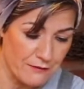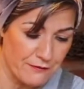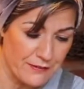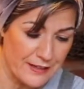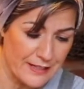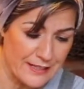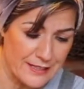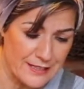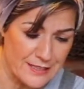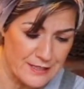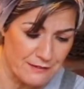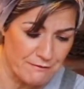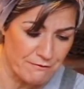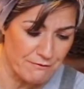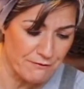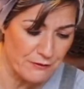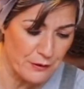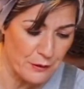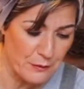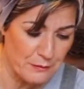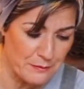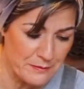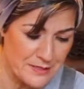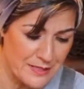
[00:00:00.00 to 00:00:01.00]
fingers and
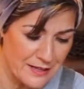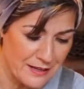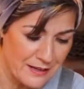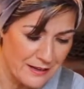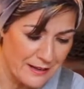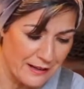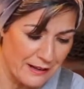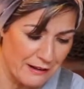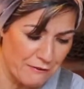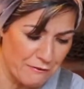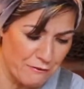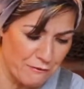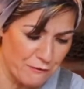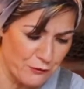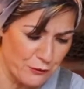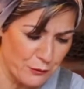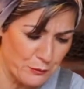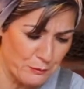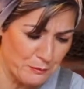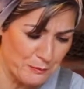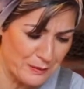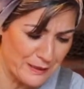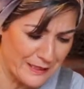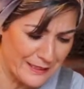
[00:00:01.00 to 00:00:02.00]
thumbs. I'm
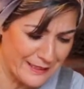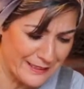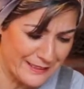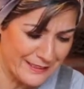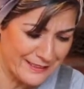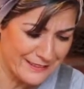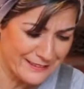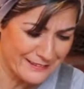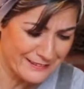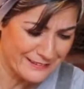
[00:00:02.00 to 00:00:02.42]
fumbling.